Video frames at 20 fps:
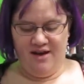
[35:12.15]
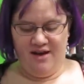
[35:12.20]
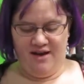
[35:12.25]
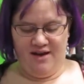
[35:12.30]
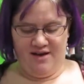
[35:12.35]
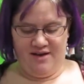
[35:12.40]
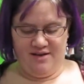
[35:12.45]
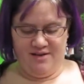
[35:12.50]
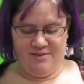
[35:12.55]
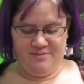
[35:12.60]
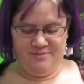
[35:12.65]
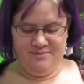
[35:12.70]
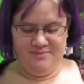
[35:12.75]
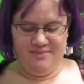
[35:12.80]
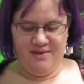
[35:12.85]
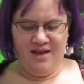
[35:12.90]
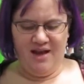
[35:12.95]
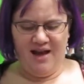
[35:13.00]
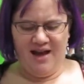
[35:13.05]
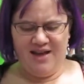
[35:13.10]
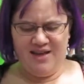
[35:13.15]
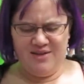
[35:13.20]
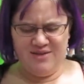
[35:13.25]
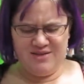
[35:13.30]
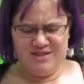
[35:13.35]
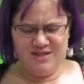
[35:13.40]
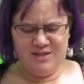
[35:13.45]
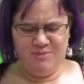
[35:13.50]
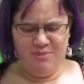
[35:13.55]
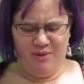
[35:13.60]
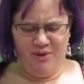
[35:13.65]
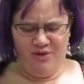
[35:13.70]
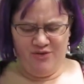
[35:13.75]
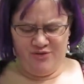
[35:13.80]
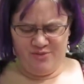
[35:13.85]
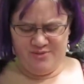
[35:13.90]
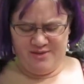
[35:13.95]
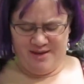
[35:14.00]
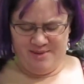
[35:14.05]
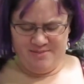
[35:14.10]
Um, I use this bowl
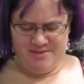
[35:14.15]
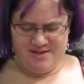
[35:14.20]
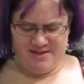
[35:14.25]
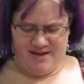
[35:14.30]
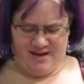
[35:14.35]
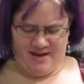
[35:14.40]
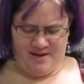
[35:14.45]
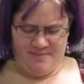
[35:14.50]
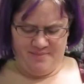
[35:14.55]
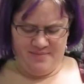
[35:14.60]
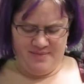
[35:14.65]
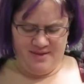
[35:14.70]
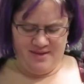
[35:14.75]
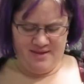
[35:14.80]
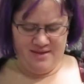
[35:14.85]
from time to time.